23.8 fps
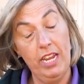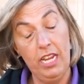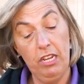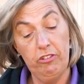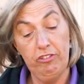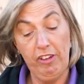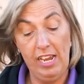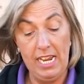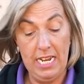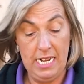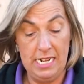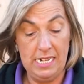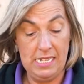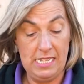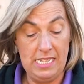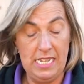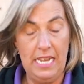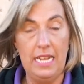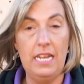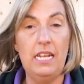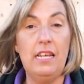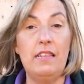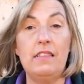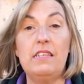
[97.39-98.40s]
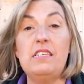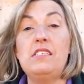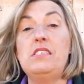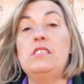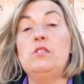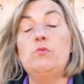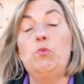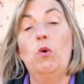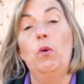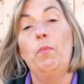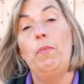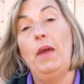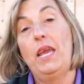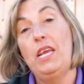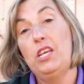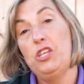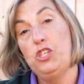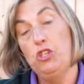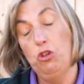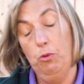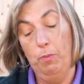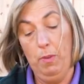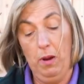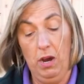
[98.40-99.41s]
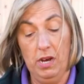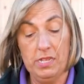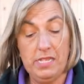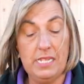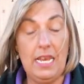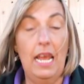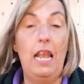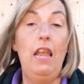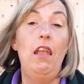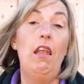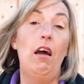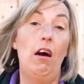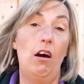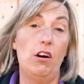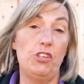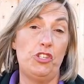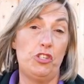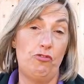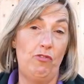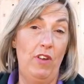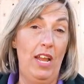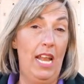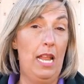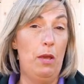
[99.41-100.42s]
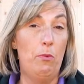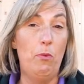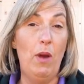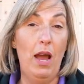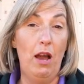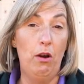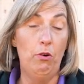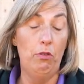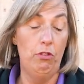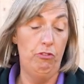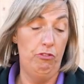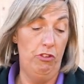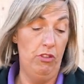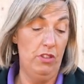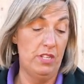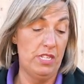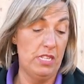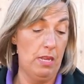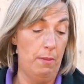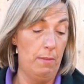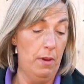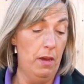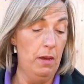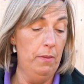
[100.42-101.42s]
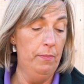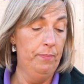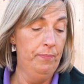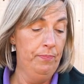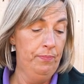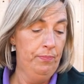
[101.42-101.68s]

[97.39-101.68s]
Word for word: ingredients in and this is what makes your basket last really well through the summer.